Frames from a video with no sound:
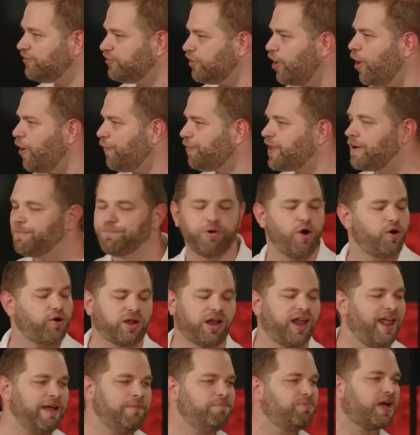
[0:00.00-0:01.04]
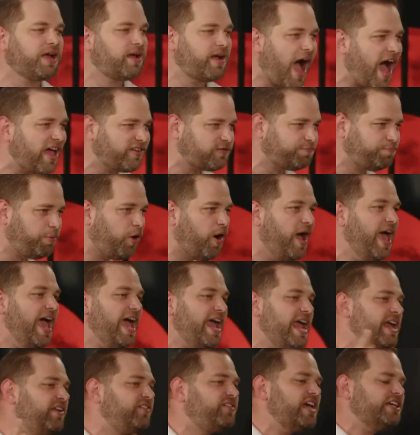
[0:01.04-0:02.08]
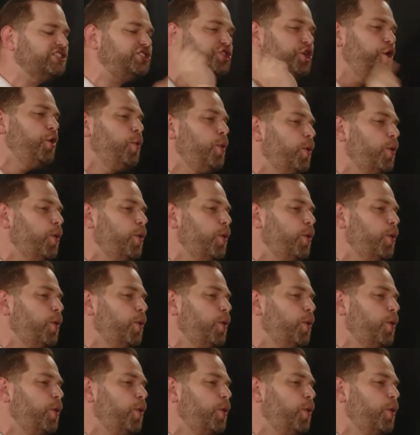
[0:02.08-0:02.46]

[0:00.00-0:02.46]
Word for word: this earth and proclaimed the gospel. He says,